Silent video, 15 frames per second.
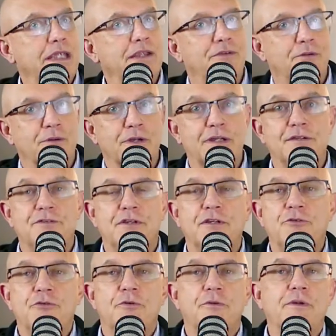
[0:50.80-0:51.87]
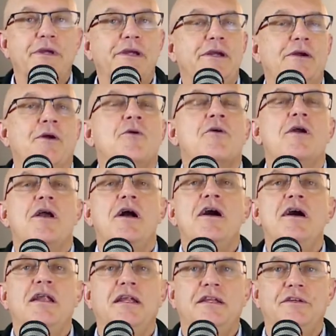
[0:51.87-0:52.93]
either intentionally or
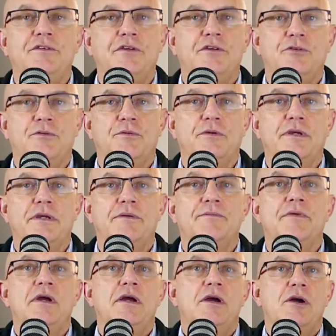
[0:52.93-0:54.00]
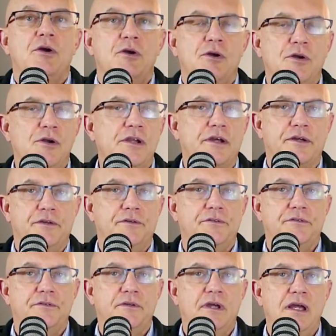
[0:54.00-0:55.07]
unintentionally hurt
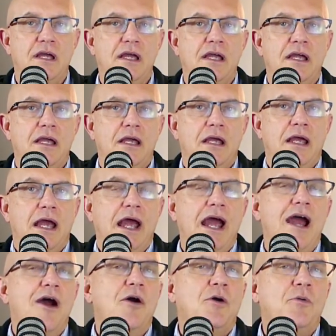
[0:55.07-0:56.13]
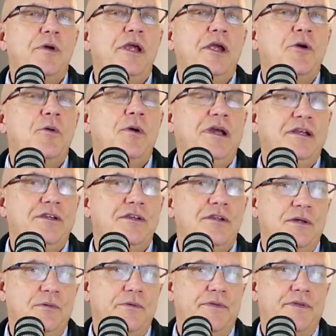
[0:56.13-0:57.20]
us? How are we going to
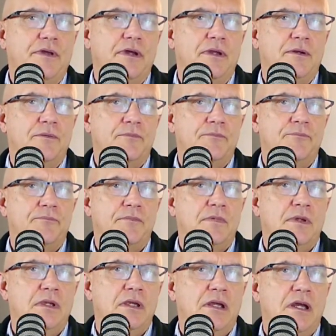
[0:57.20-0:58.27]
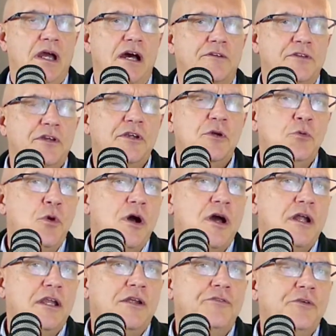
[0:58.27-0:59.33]
deal with that? I'll tell you
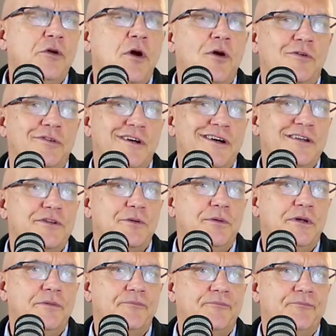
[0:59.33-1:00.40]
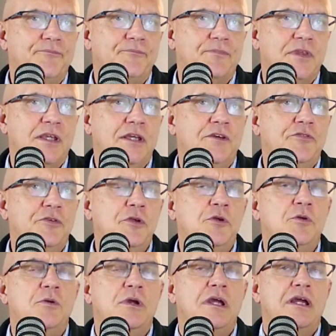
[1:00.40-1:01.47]
what, if you hold on to it, if
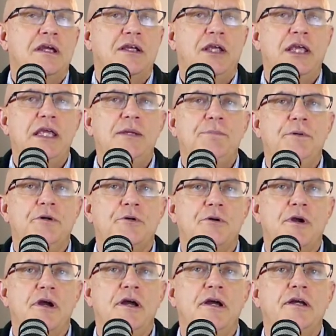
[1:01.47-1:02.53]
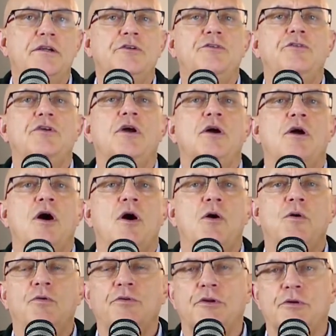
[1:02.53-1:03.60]
you keep a grudge,
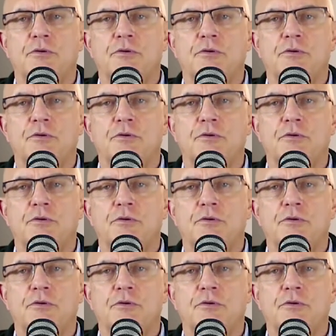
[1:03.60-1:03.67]
hold a